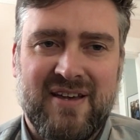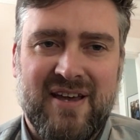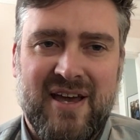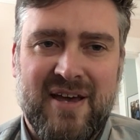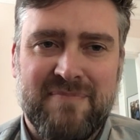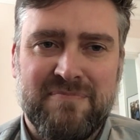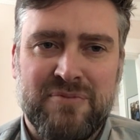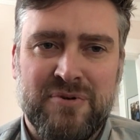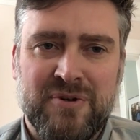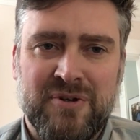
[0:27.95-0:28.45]

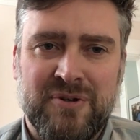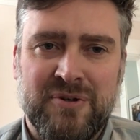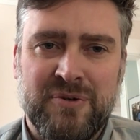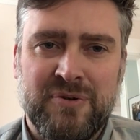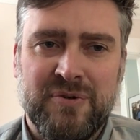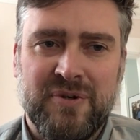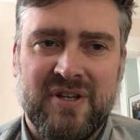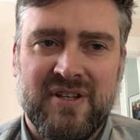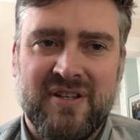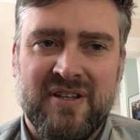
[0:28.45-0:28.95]
at
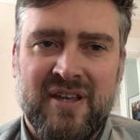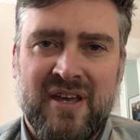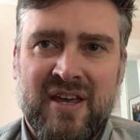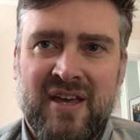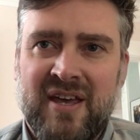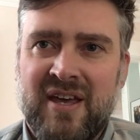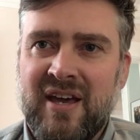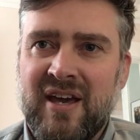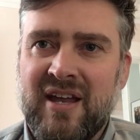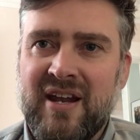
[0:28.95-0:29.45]
Purdue and
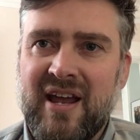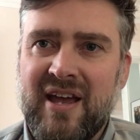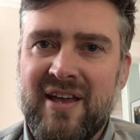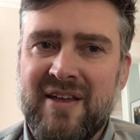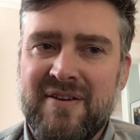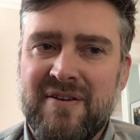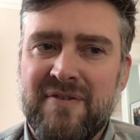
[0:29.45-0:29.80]
and a